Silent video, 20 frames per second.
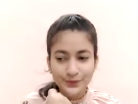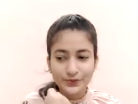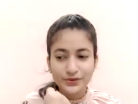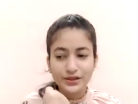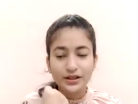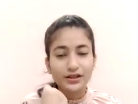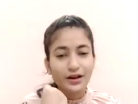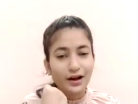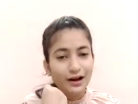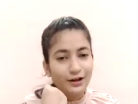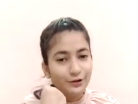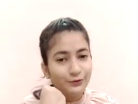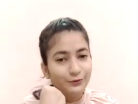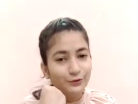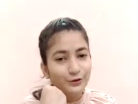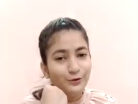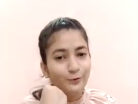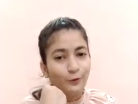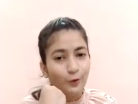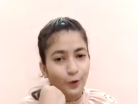the
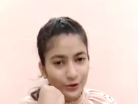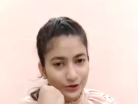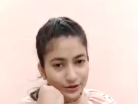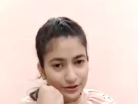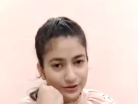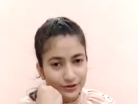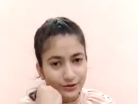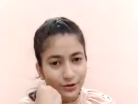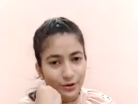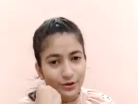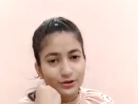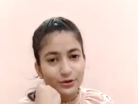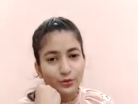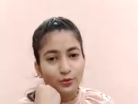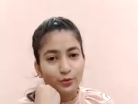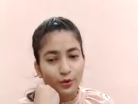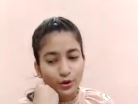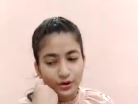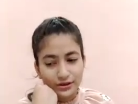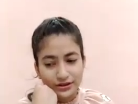colorful water or the
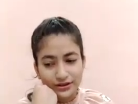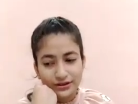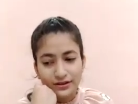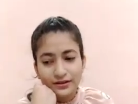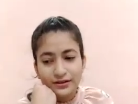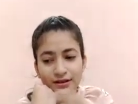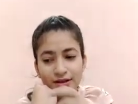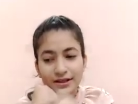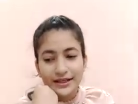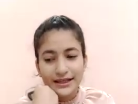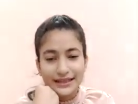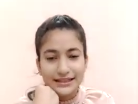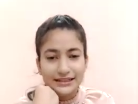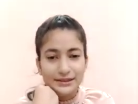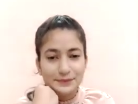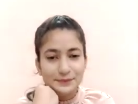water in